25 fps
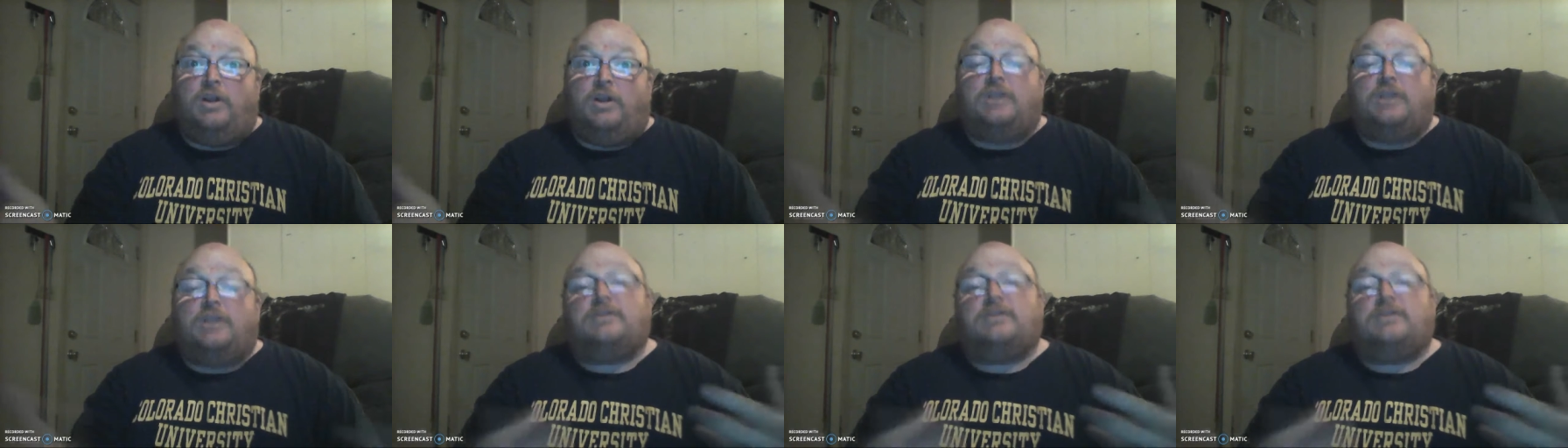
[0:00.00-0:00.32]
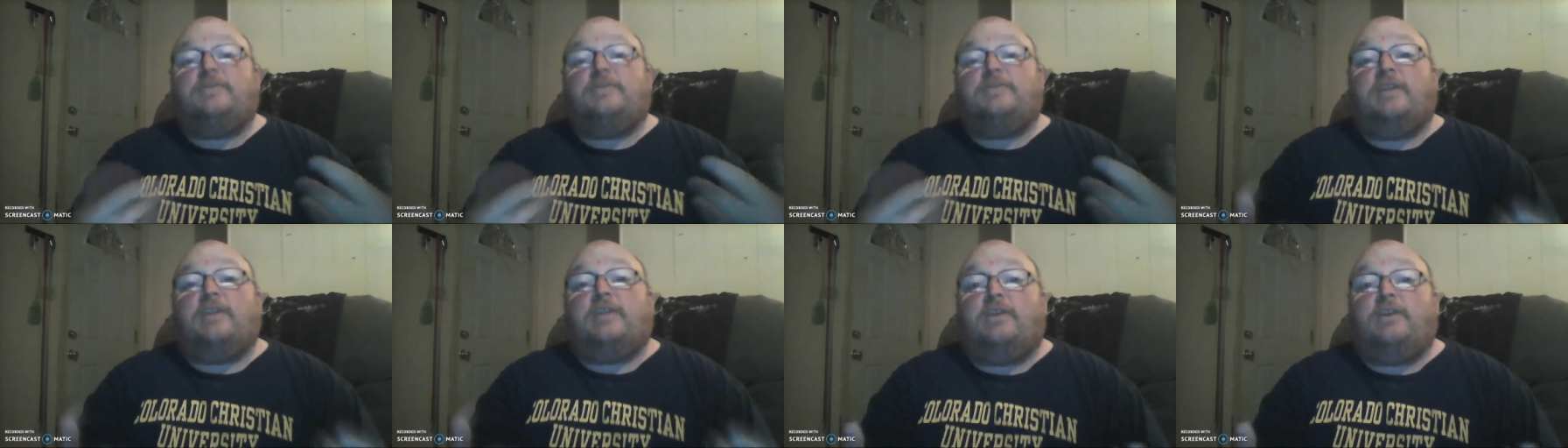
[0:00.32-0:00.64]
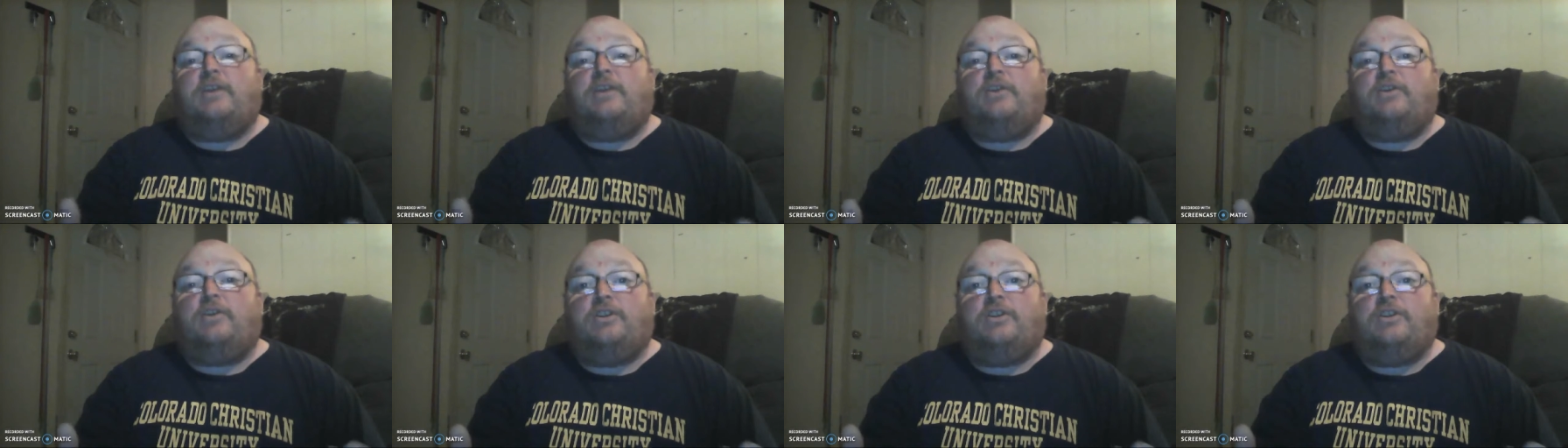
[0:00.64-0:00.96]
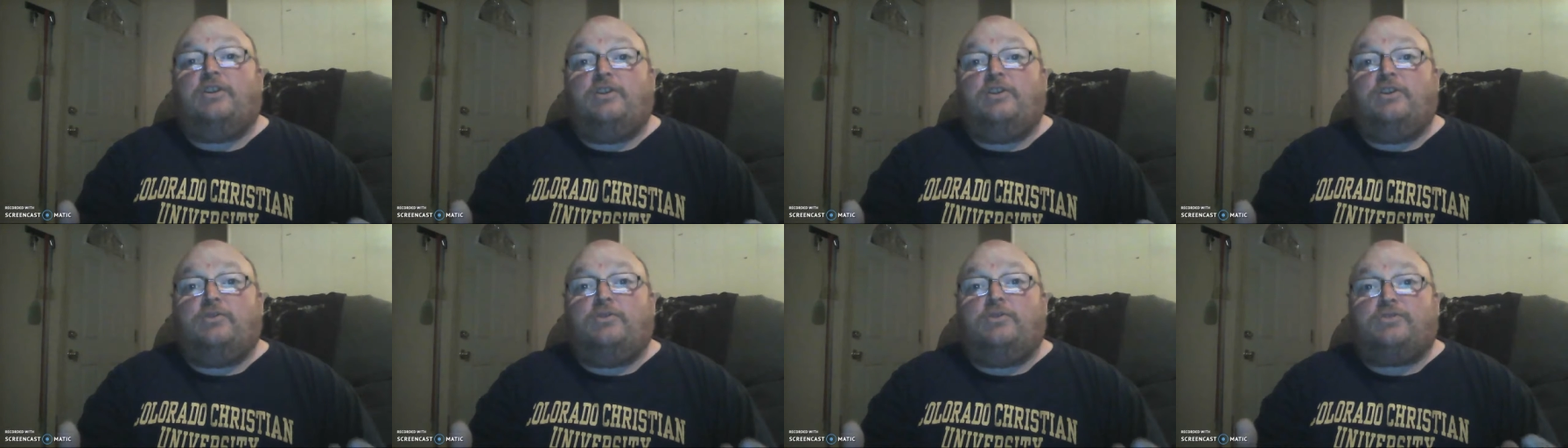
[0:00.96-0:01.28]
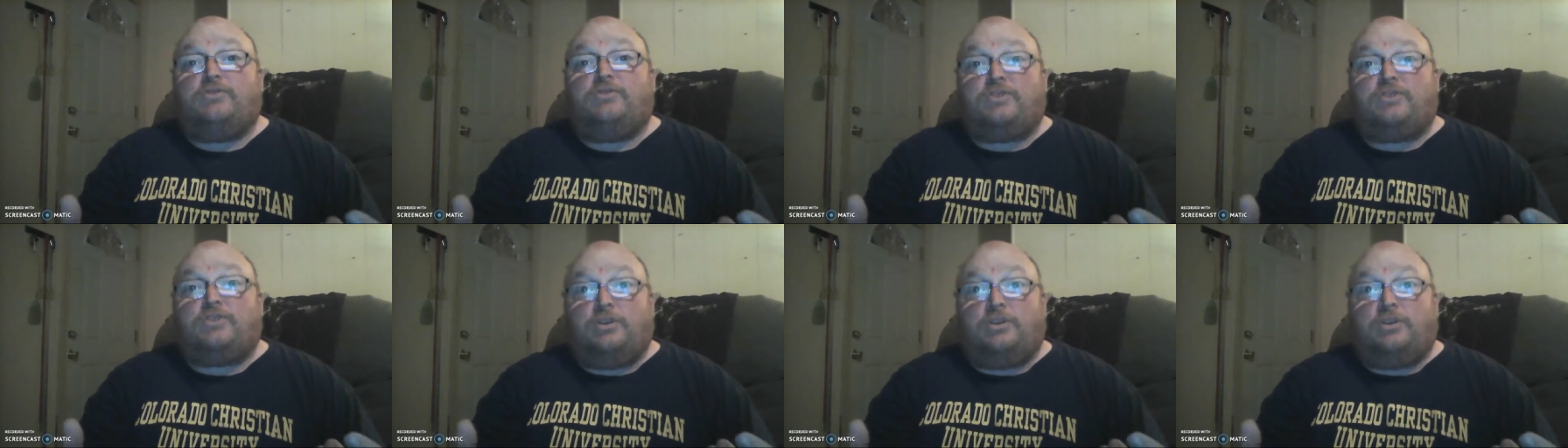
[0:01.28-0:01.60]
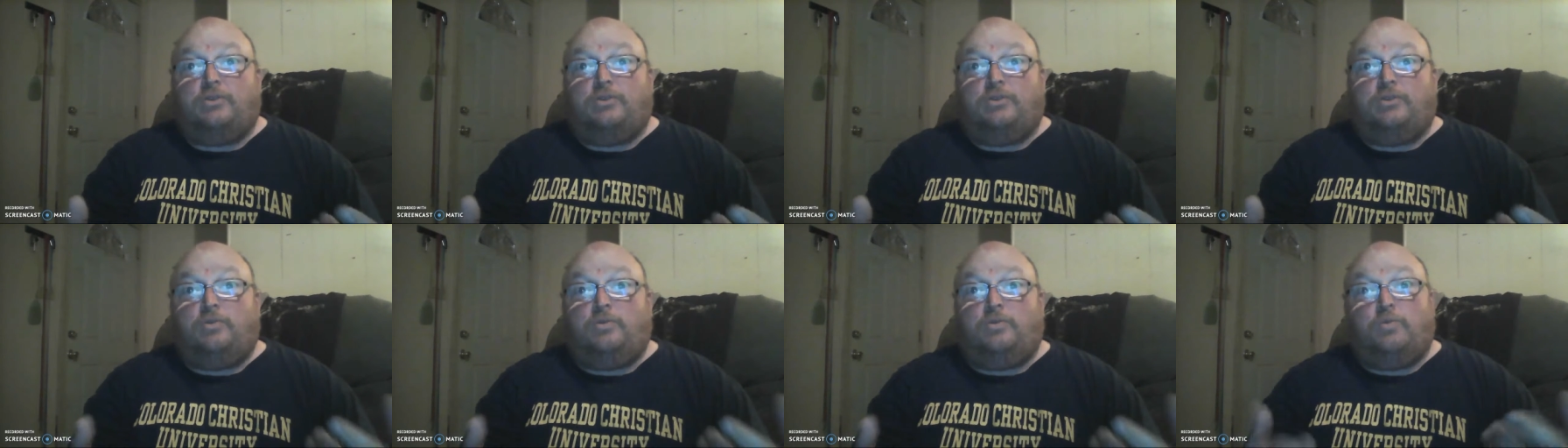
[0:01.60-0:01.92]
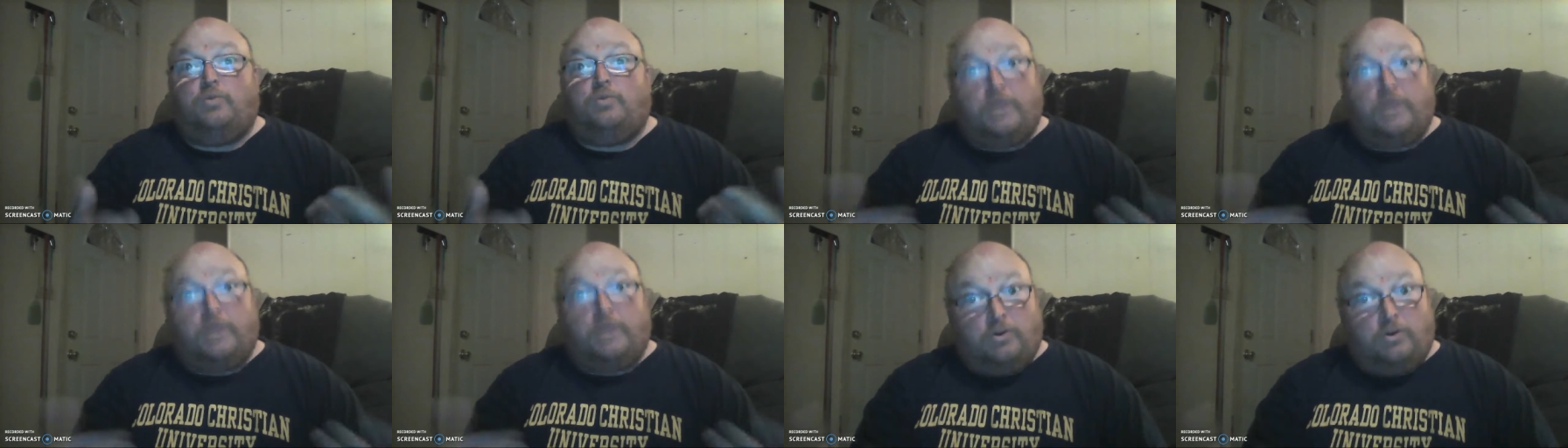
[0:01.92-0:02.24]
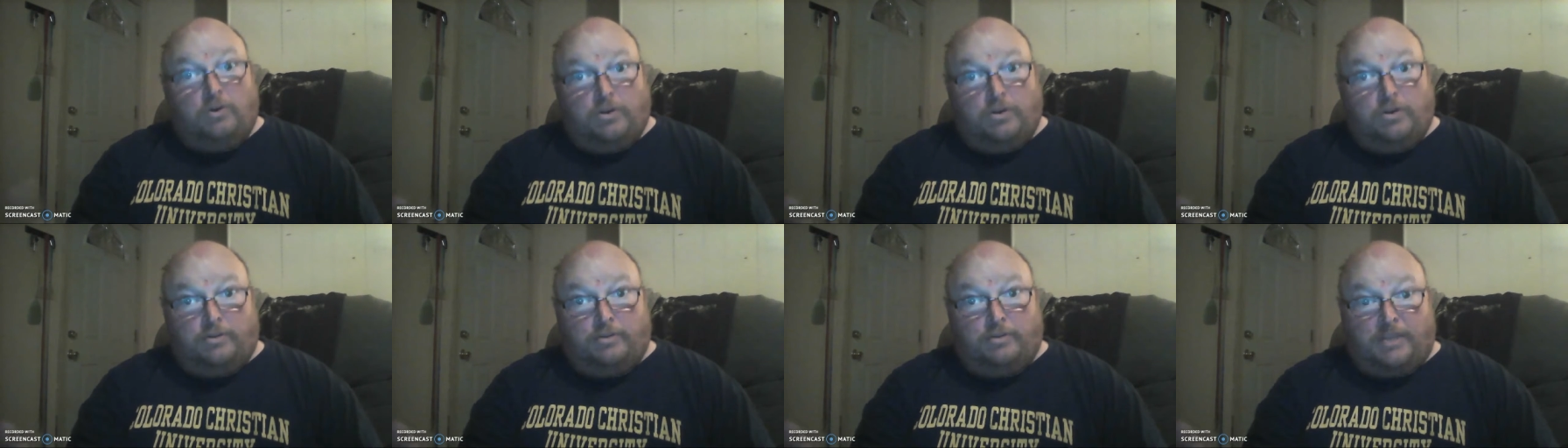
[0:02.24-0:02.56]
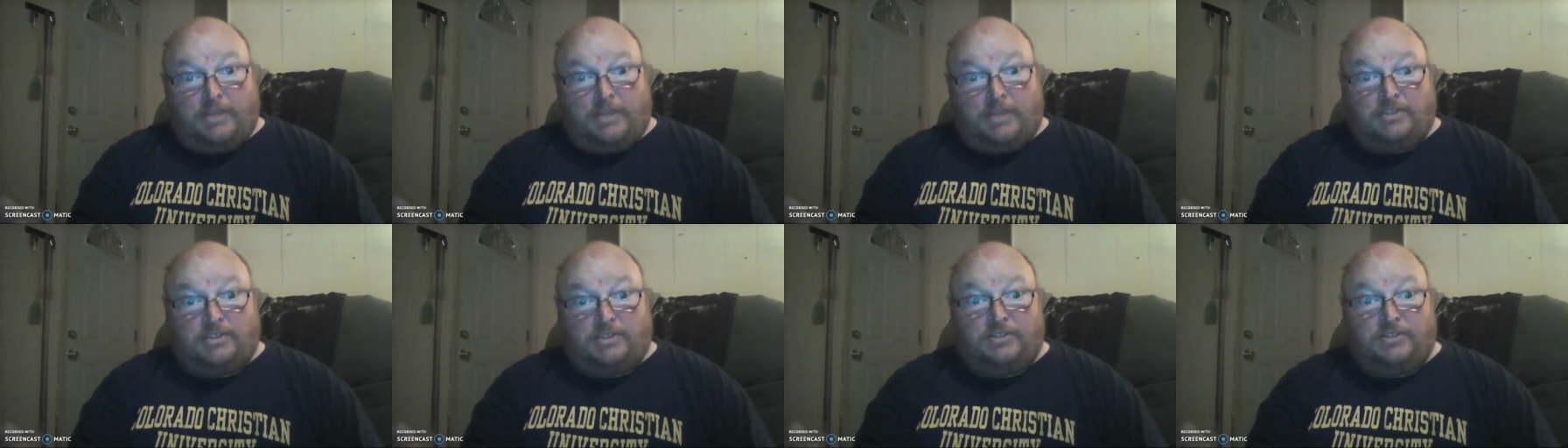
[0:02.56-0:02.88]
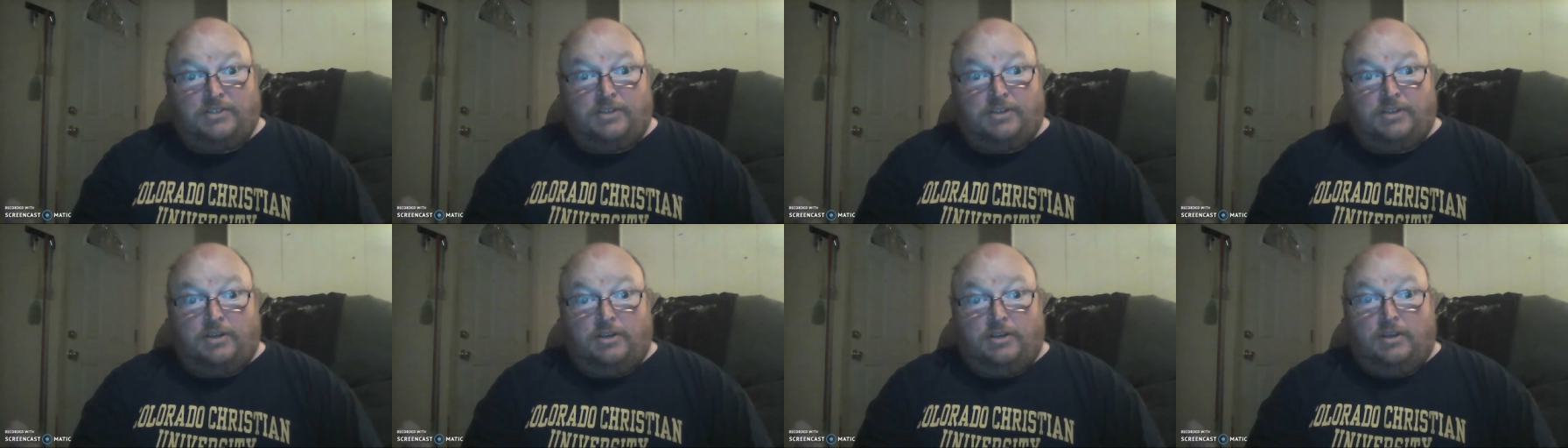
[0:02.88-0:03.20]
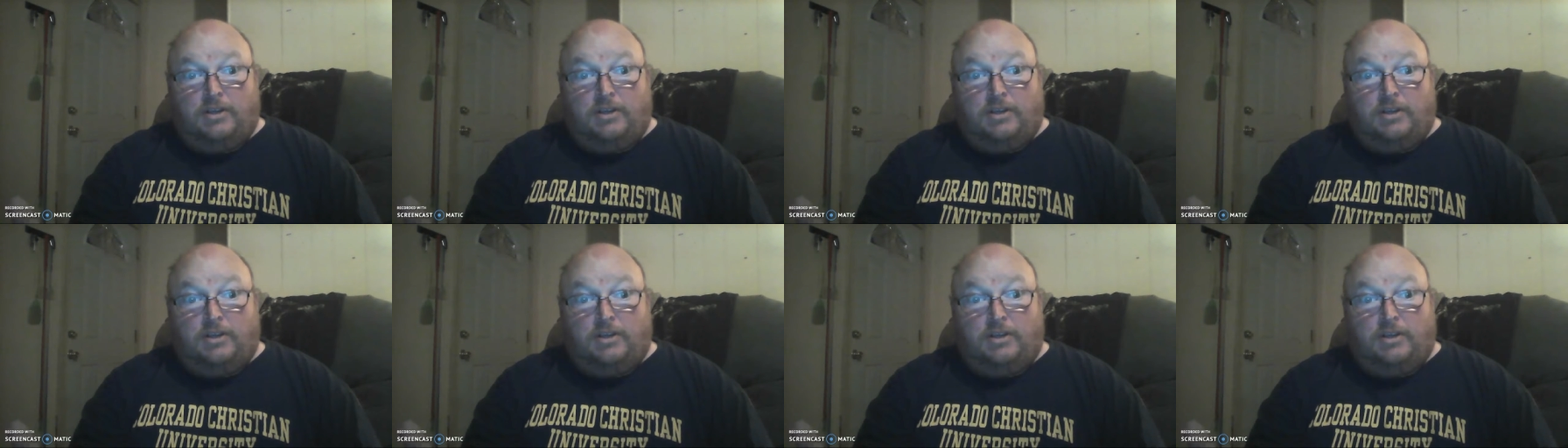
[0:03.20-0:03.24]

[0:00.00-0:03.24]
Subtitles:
something that you can use to record your message.